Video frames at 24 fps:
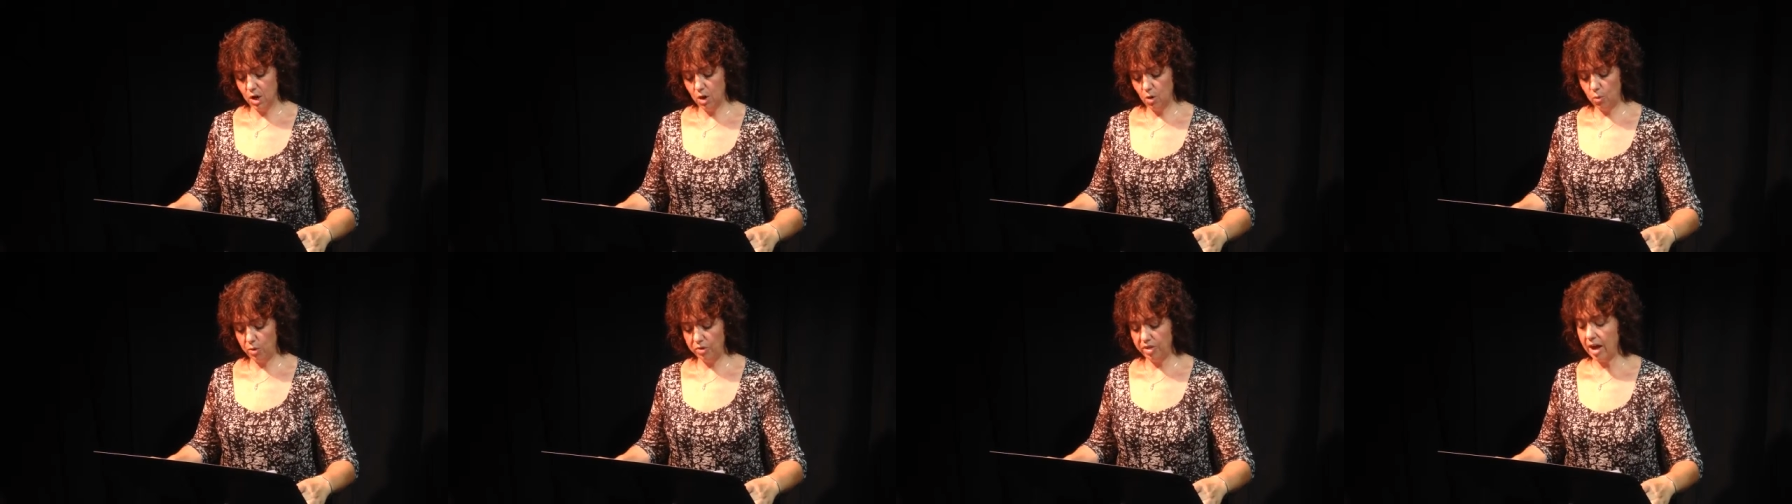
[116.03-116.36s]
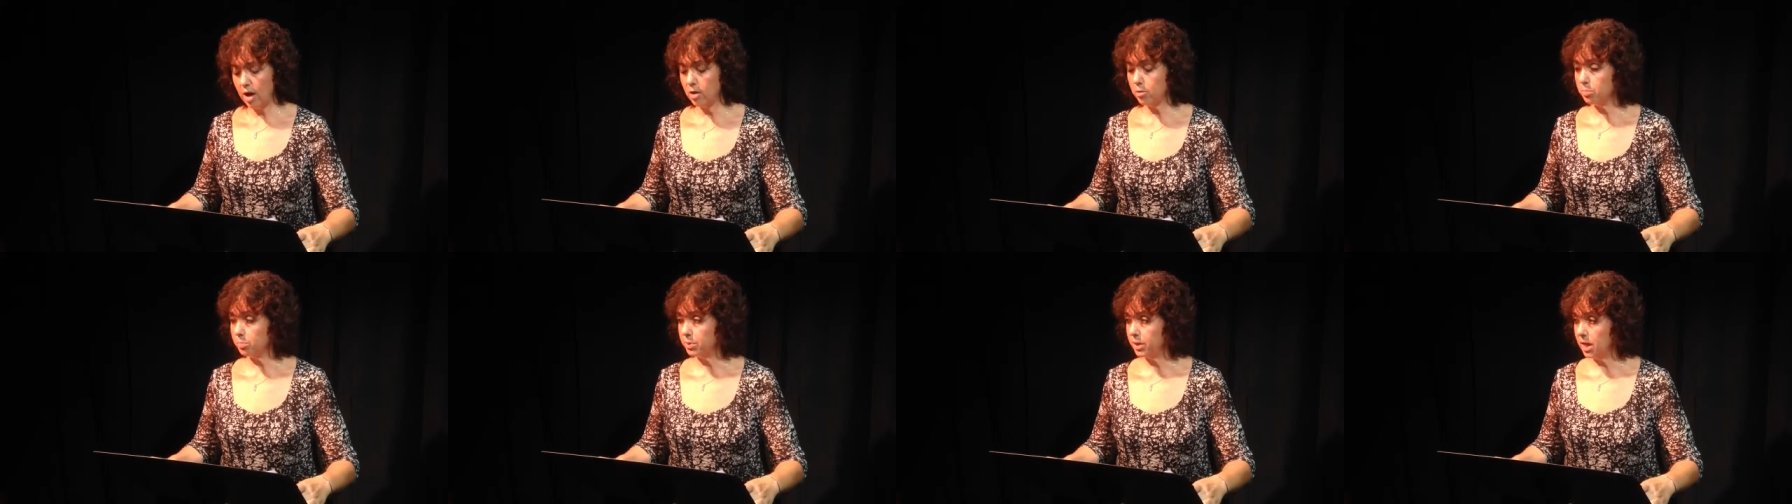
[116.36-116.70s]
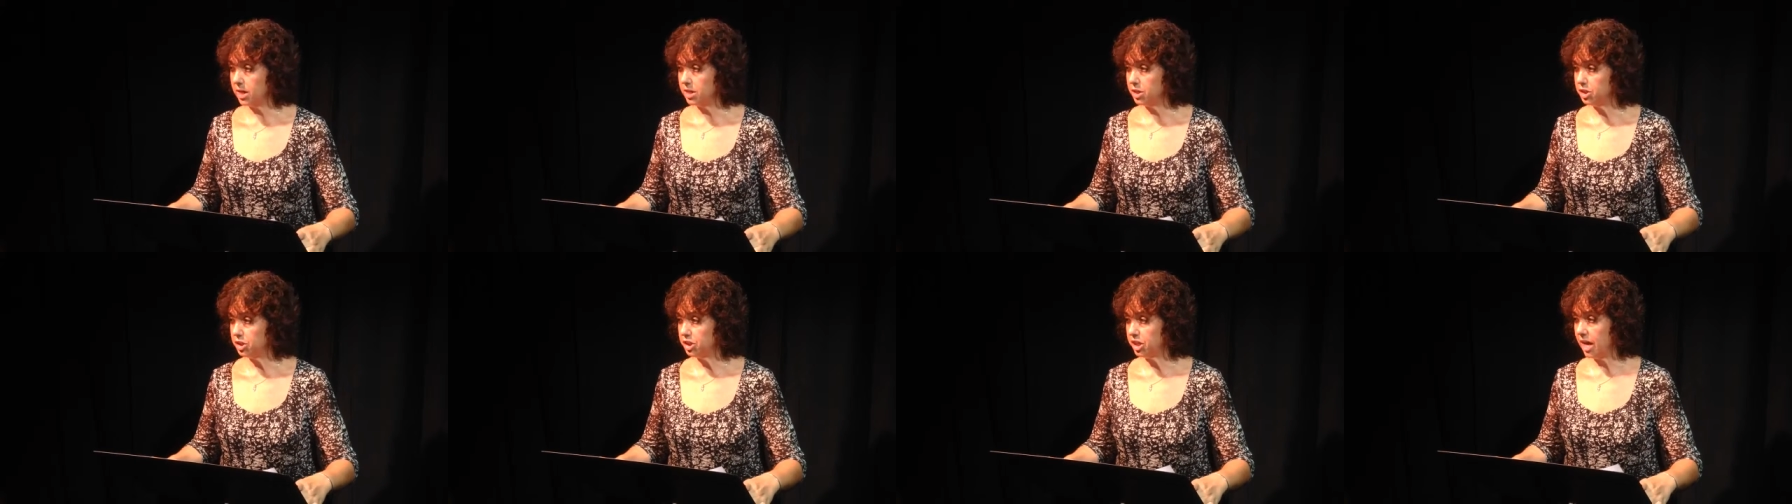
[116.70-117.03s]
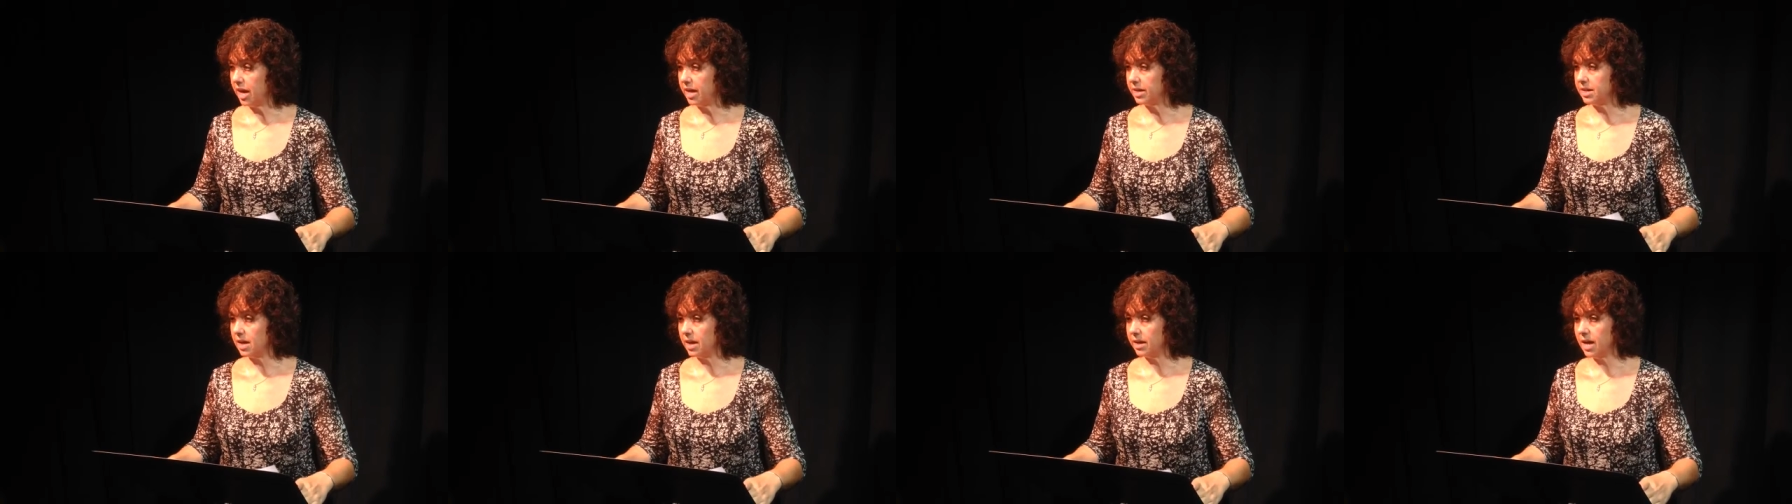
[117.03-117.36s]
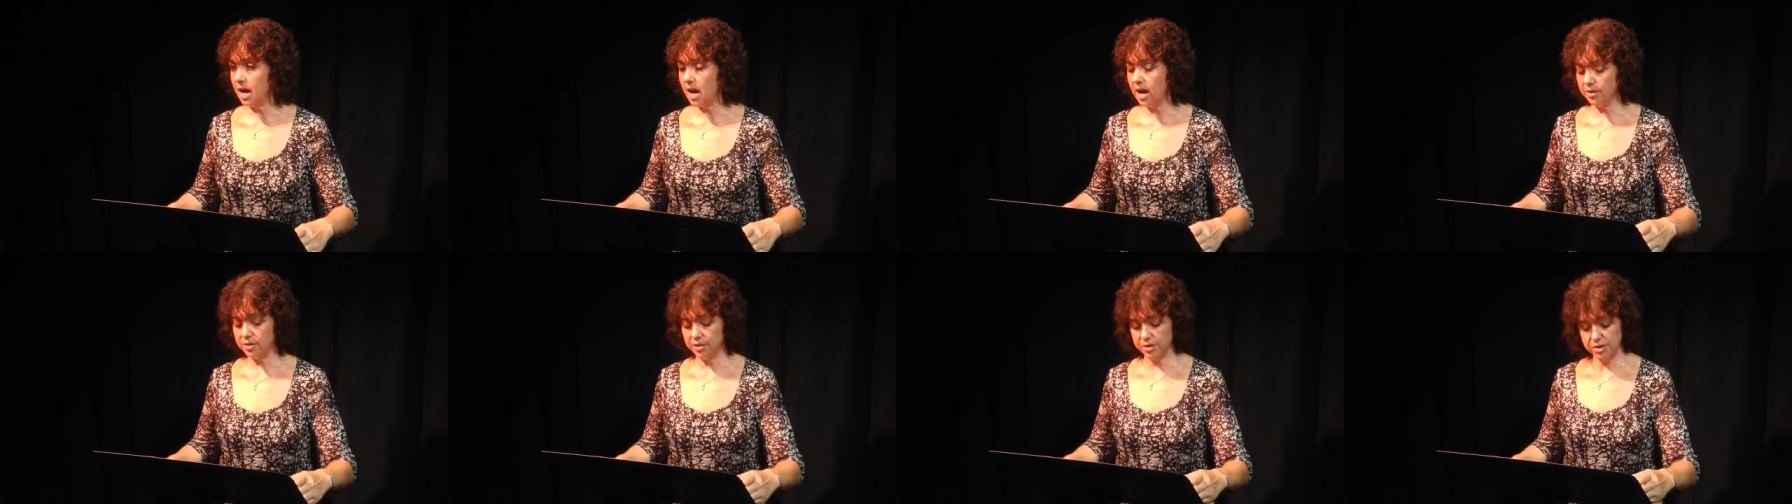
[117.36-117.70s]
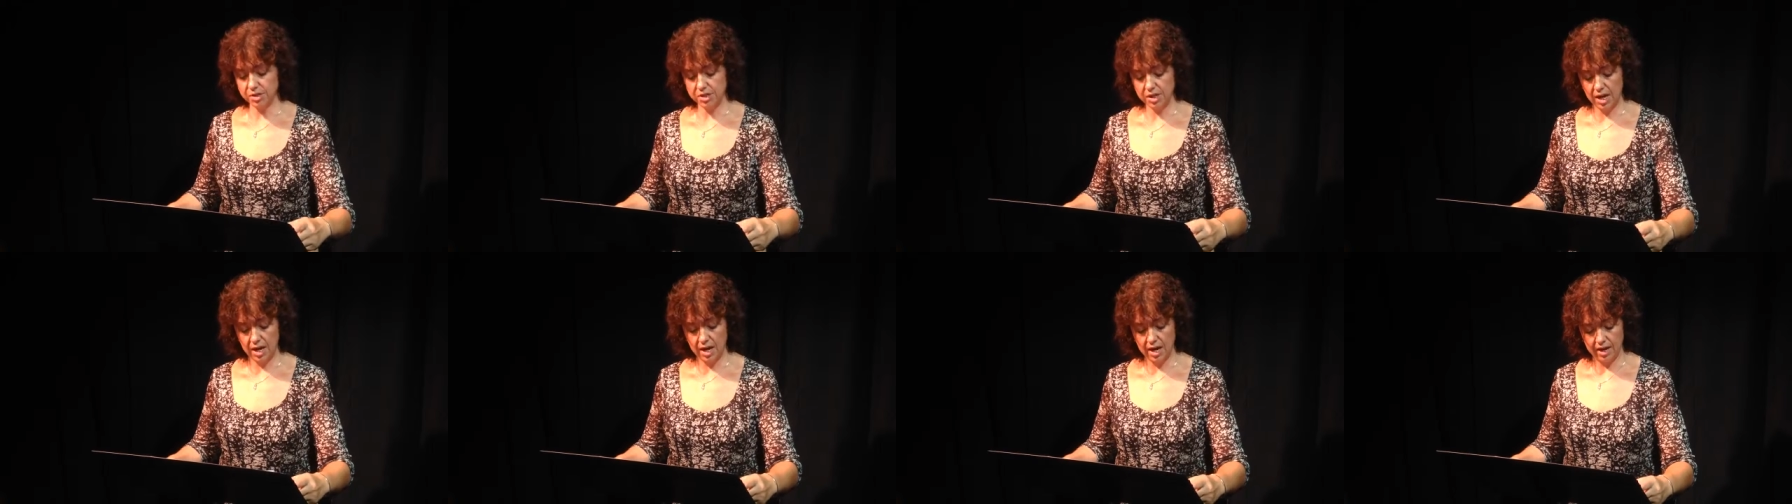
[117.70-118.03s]
without bloodshed on either
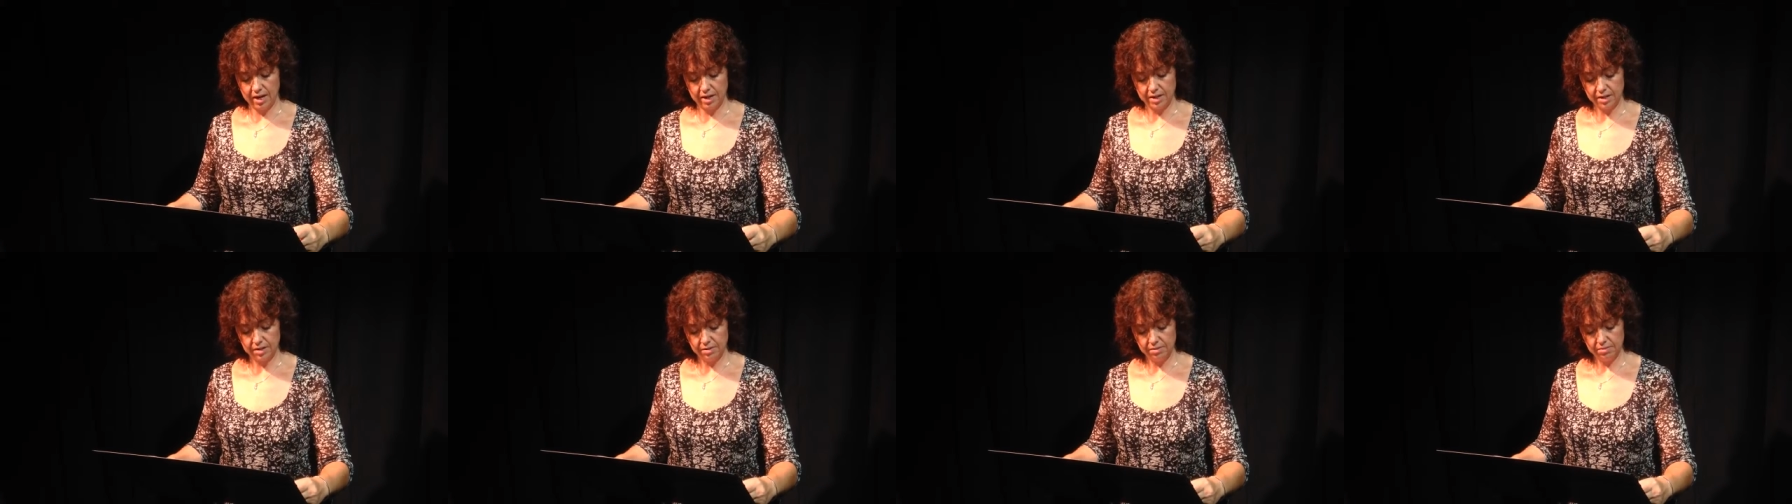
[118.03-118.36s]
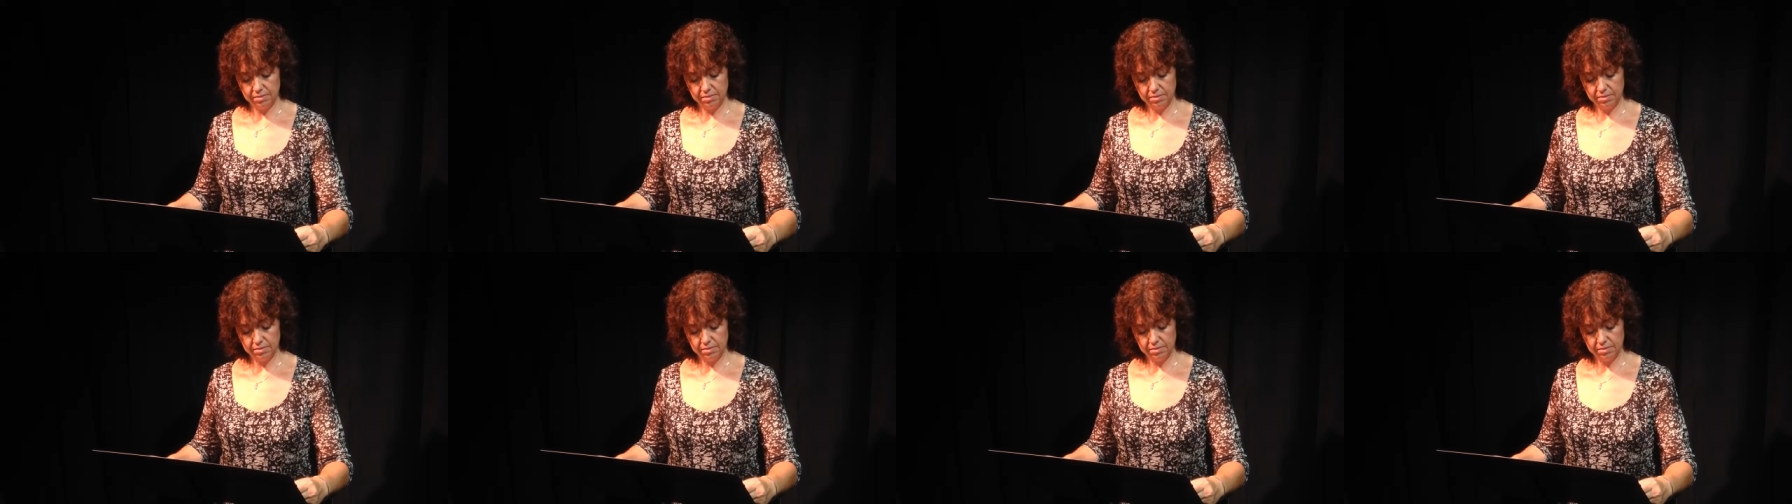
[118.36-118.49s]
side.